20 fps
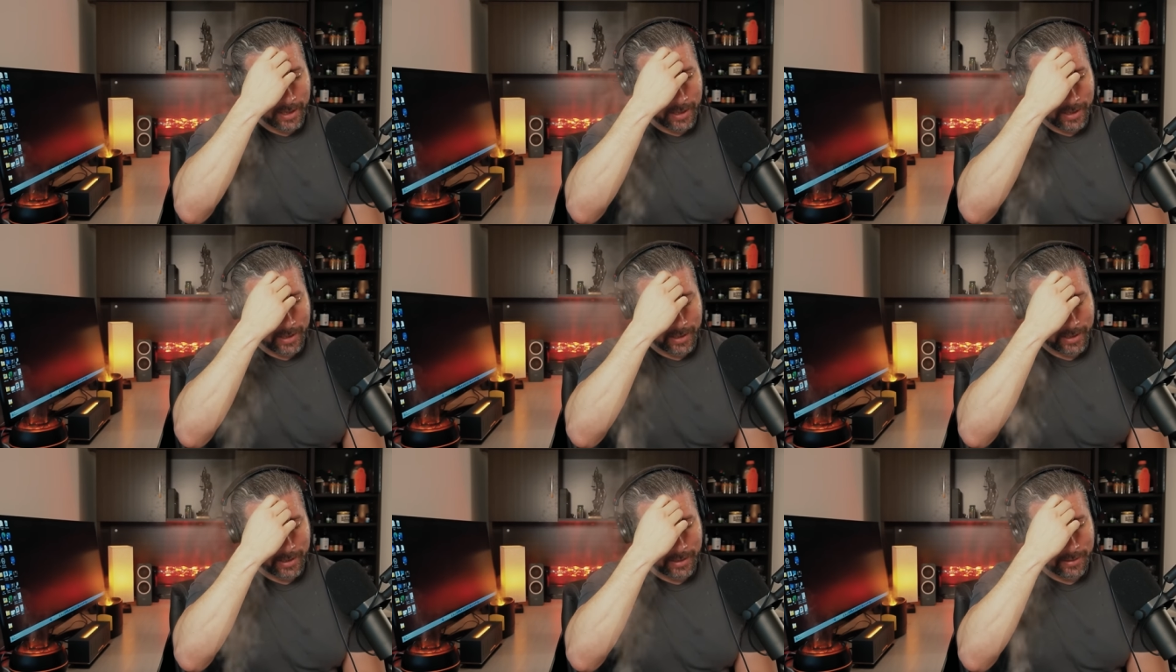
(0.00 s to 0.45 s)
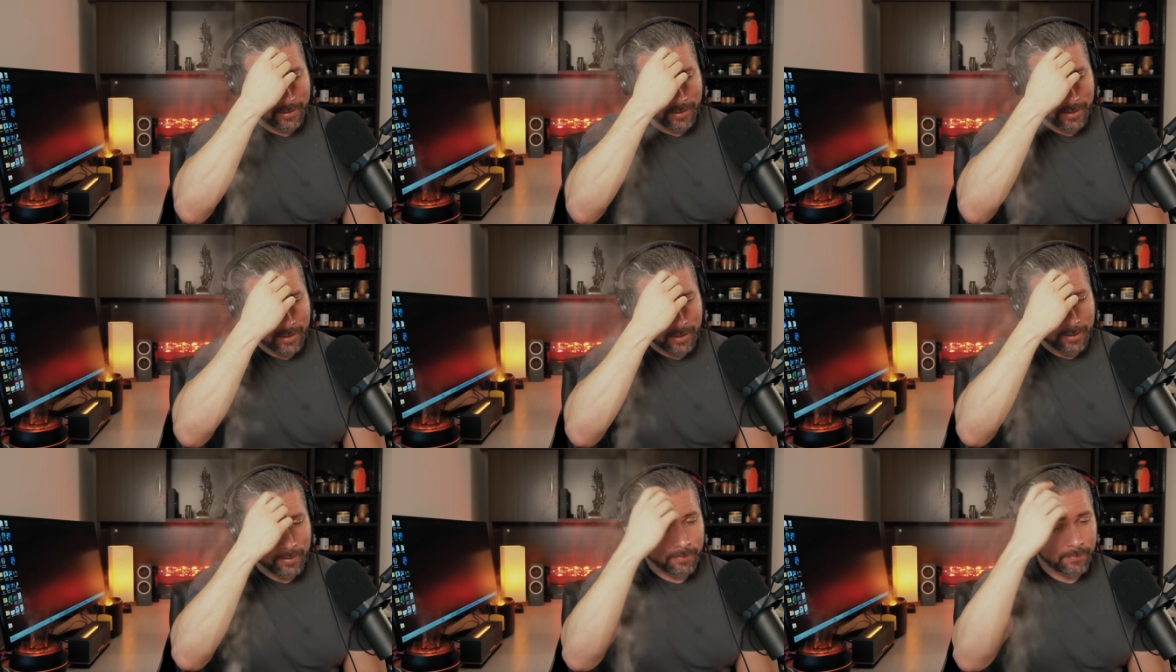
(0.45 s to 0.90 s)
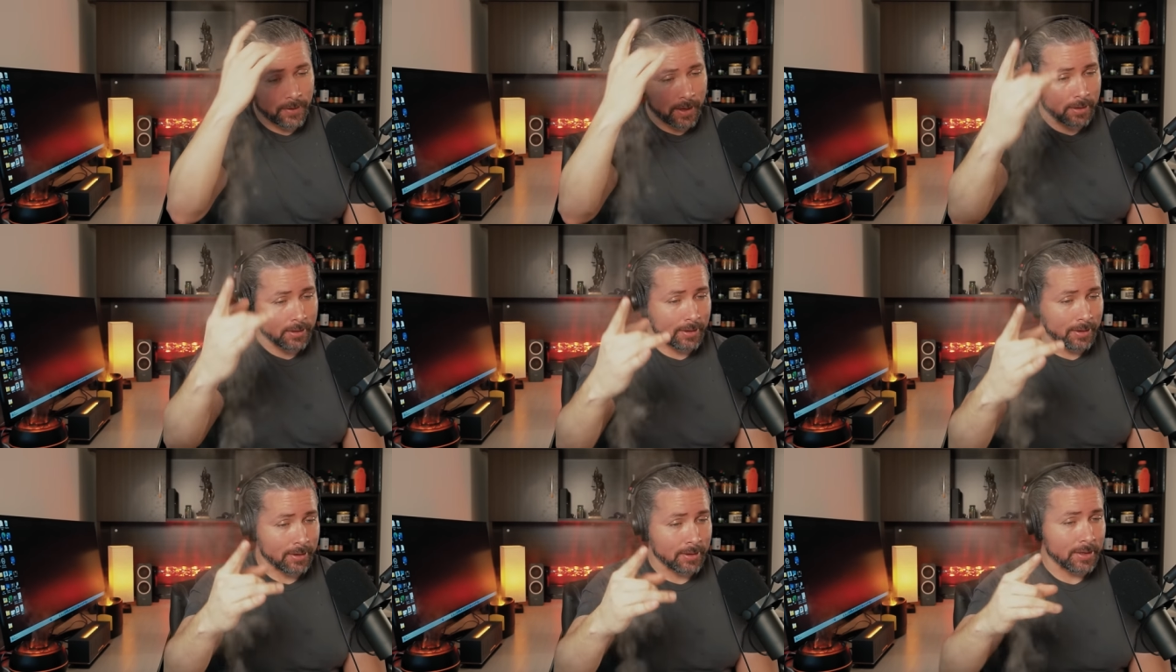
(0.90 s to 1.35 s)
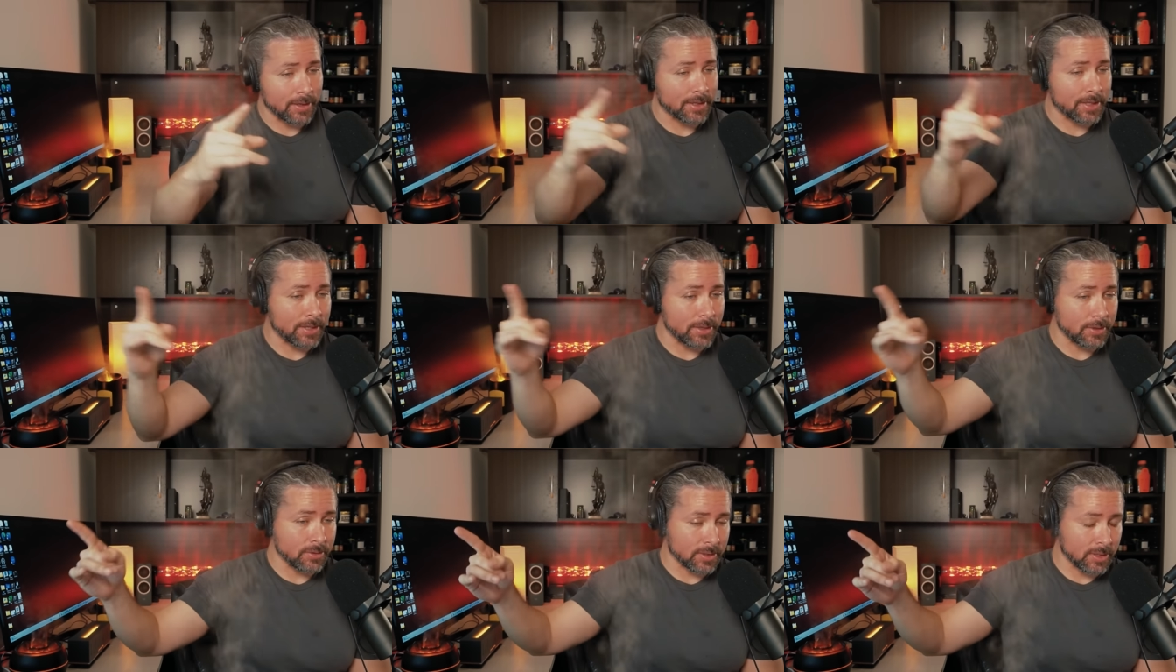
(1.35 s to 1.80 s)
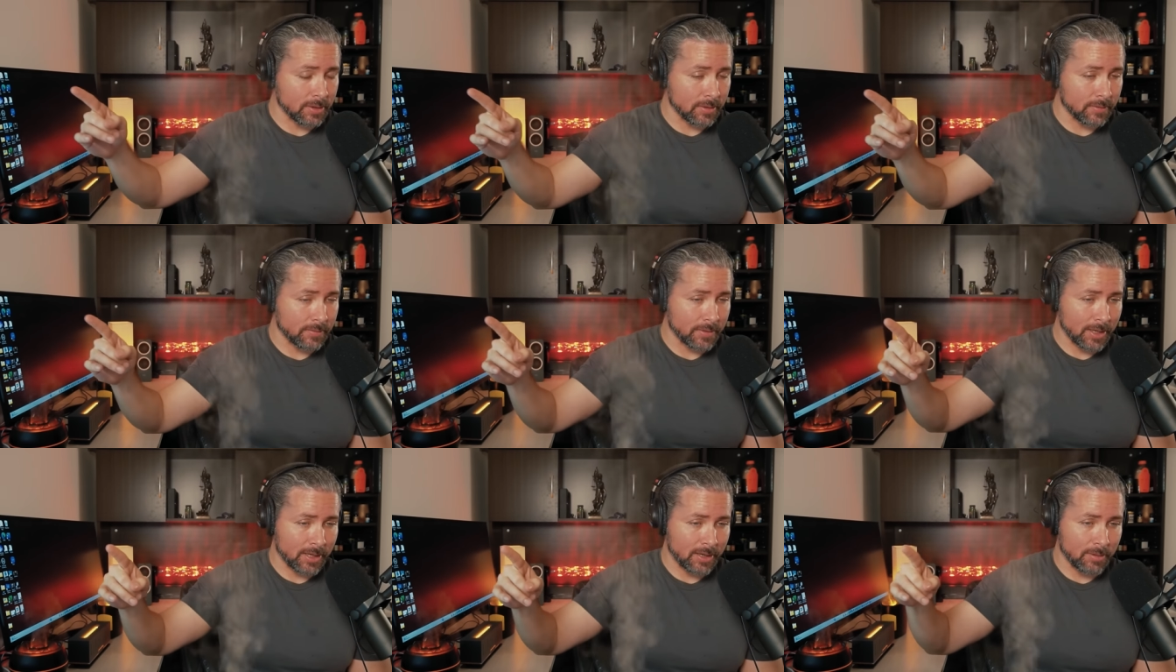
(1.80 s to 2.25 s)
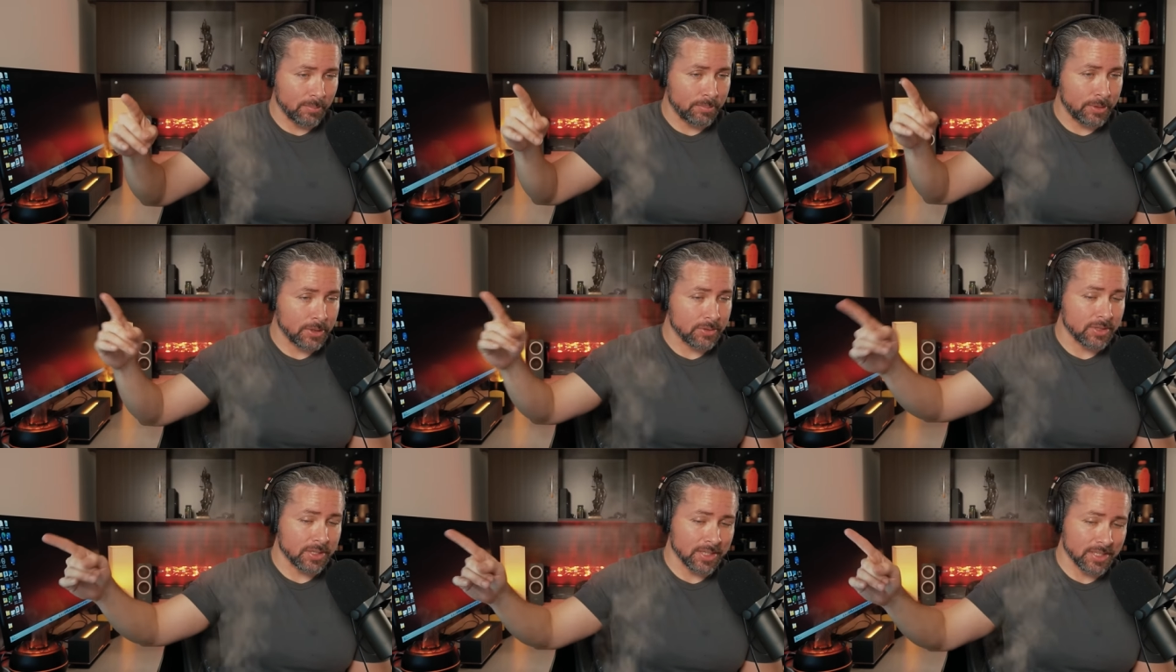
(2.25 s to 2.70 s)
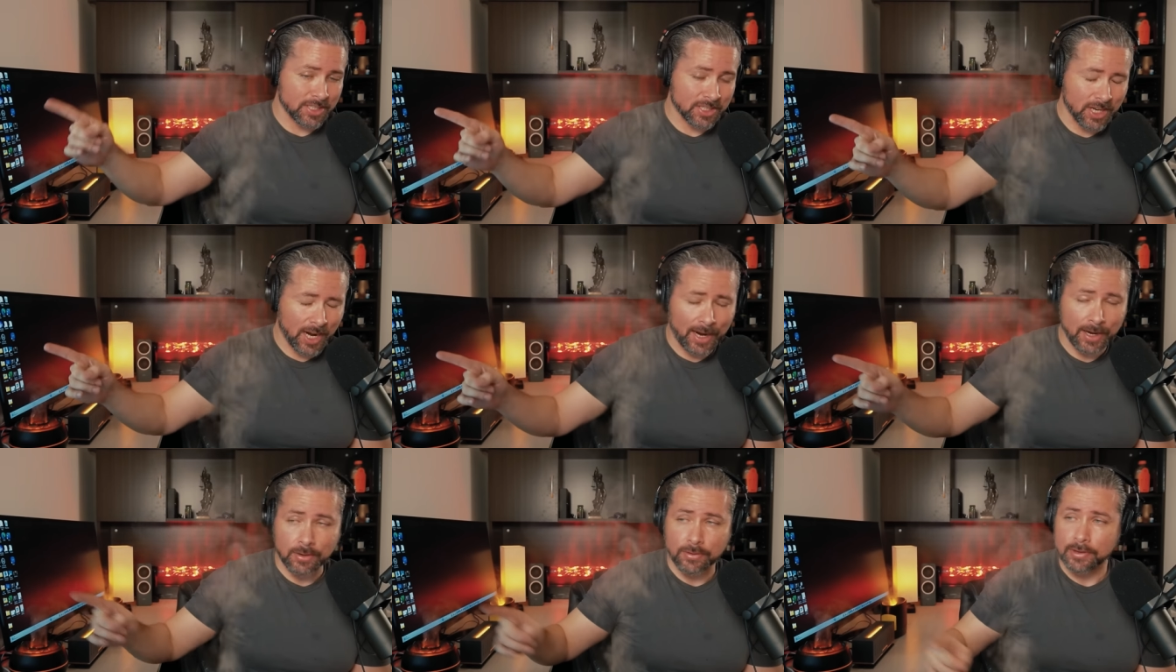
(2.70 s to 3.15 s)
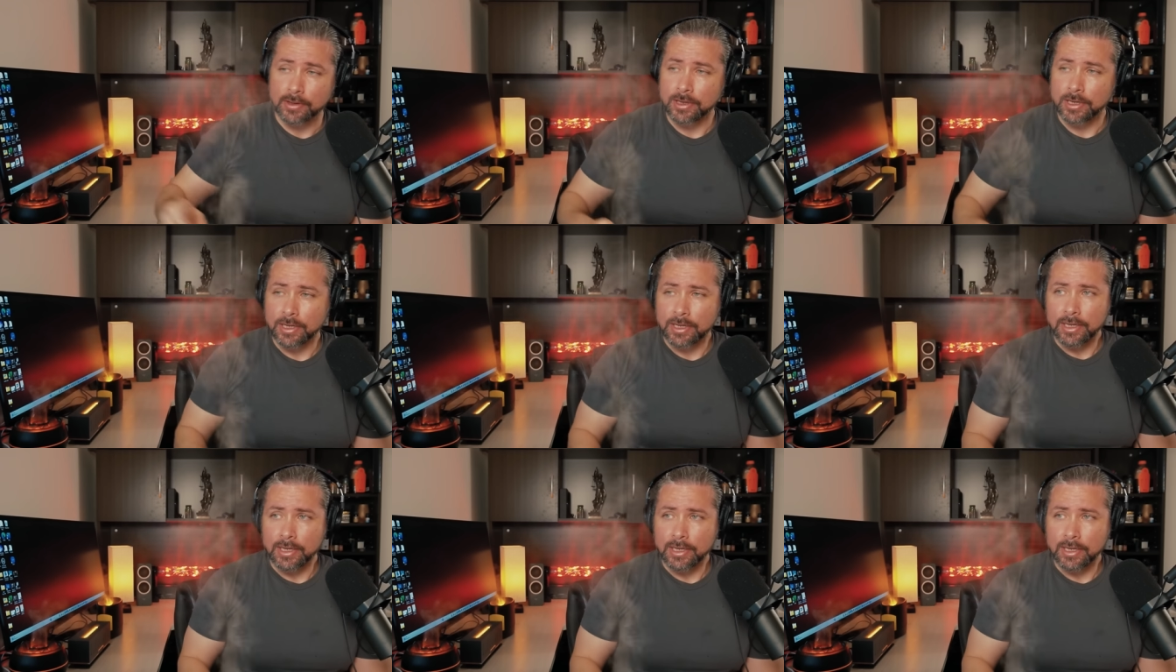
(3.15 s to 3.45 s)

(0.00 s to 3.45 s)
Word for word: a father accused of uh, abusing his child